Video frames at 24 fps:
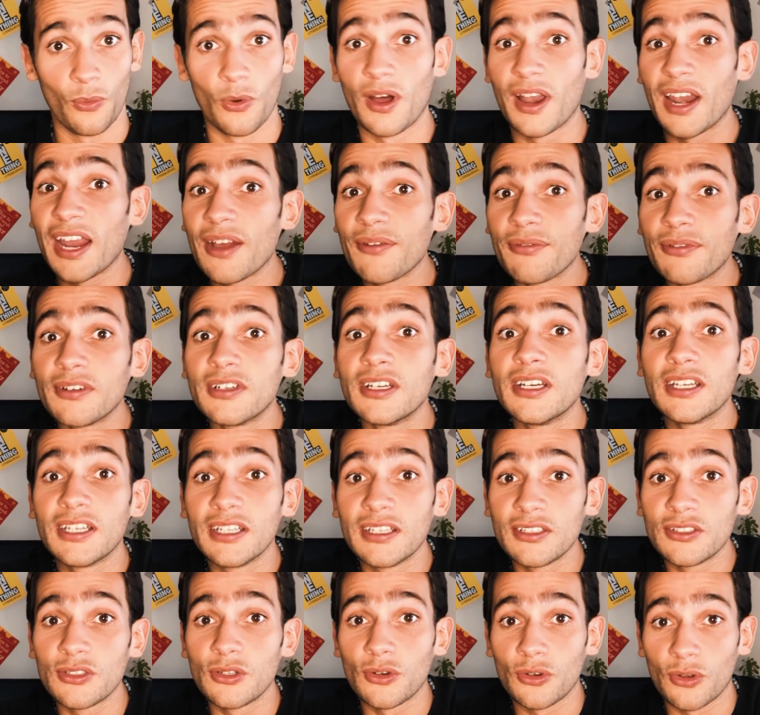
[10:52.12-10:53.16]
whatever it
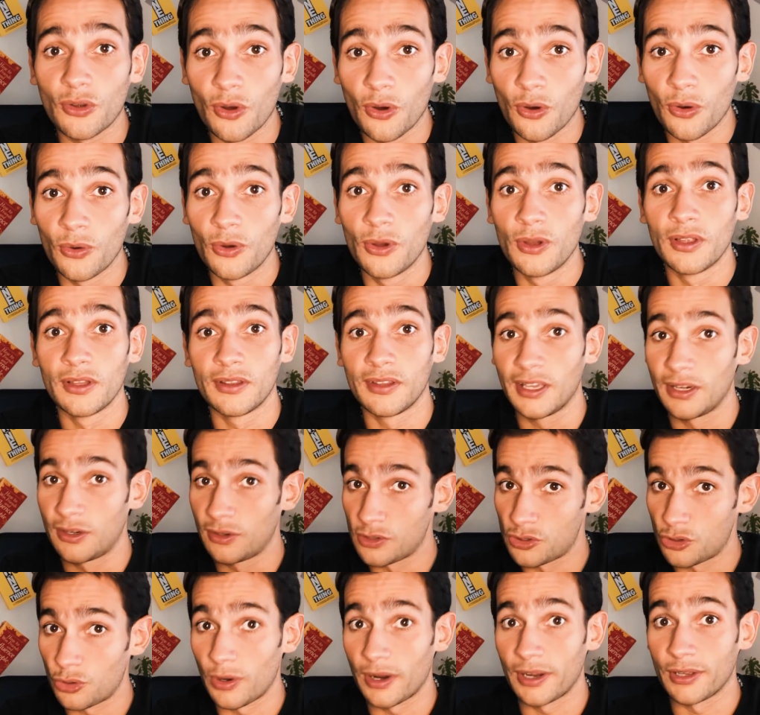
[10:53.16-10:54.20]
is your goal that you're
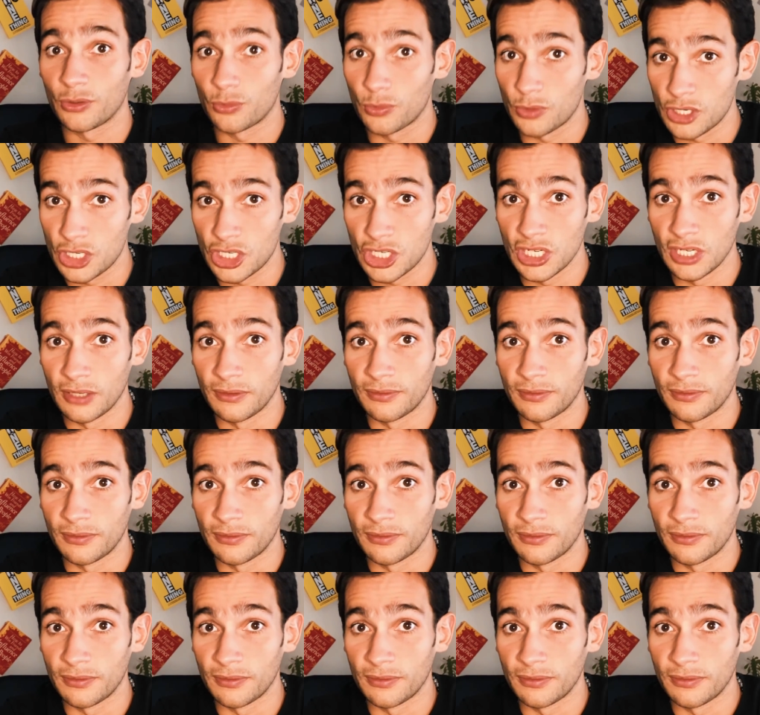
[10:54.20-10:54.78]
trying to achieve.